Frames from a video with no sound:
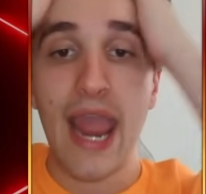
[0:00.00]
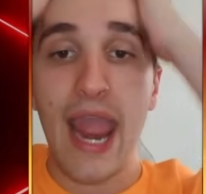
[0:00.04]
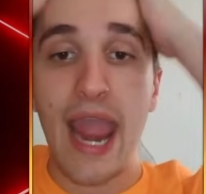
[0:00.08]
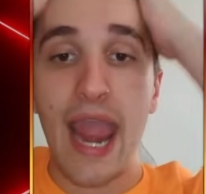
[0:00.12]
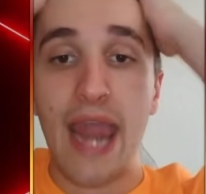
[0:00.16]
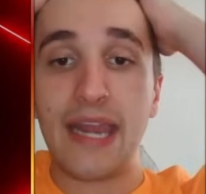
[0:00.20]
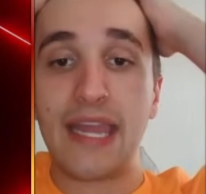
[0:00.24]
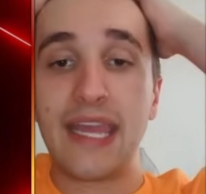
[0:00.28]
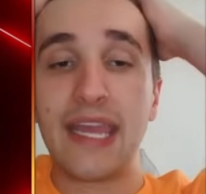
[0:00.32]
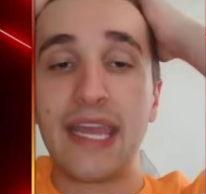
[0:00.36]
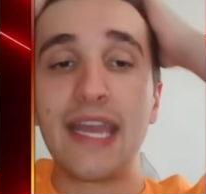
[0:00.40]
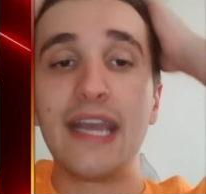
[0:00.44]

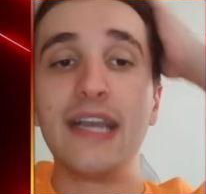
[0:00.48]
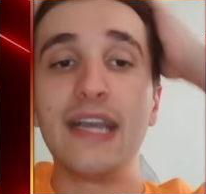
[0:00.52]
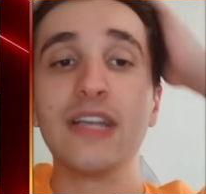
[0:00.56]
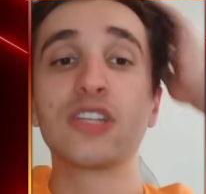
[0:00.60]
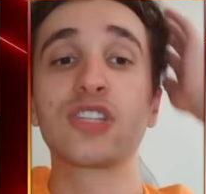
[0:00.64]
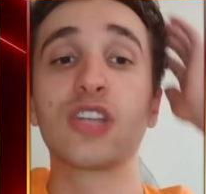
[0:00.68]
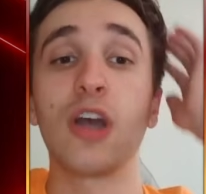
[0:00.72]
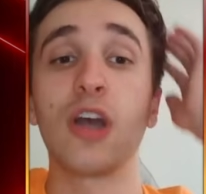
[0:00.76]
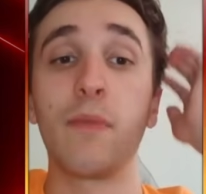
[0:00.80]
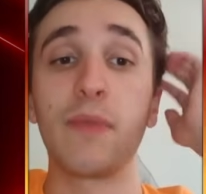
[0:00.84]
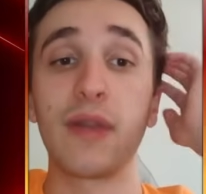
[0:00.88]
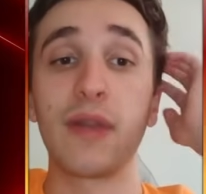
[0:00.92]
and he
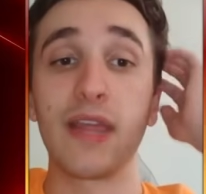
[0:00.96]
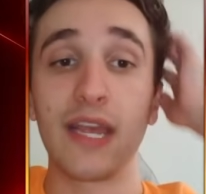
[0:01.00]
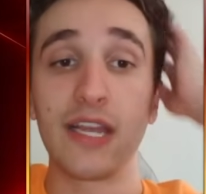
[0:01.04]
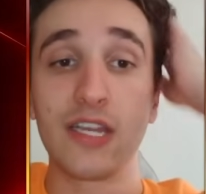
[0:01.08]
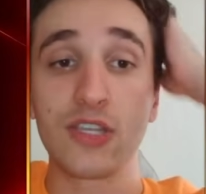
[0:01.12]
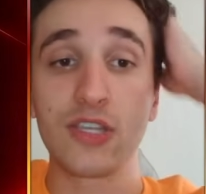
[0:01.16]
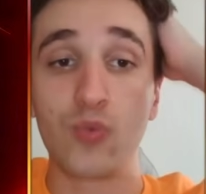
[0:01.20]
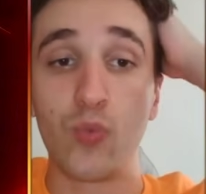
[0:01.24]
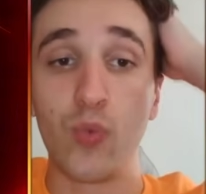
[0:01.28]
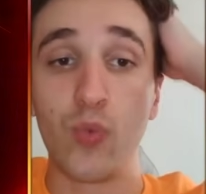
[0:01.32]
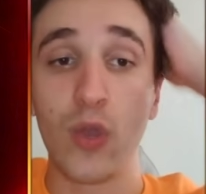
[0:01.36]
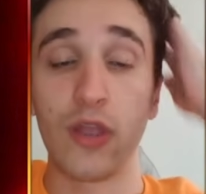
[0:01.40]
is somebody that
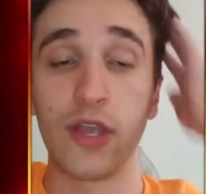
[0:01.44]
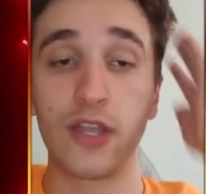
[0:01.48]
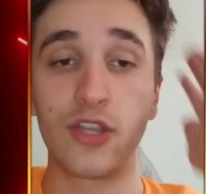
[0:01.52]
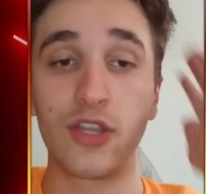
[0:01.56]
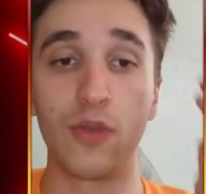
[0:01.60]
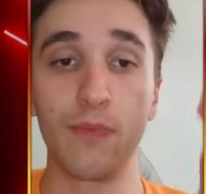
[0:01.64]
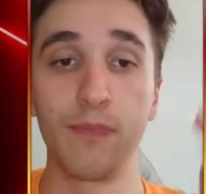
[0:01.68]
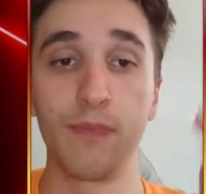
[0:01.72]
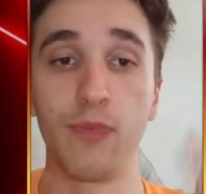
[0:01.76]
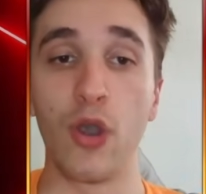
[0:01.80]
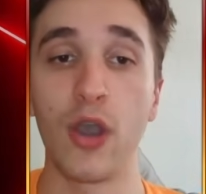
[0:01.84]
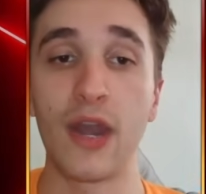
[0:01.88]
is willing
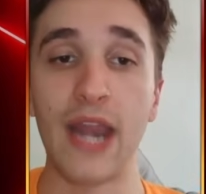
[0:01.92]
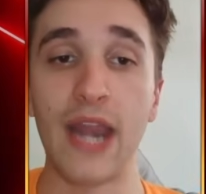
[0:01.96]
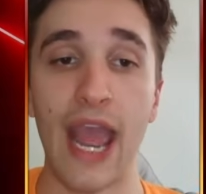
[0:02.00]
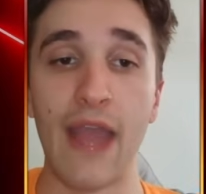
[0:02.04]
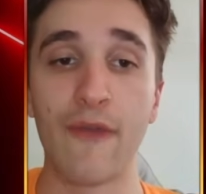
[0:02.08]
to put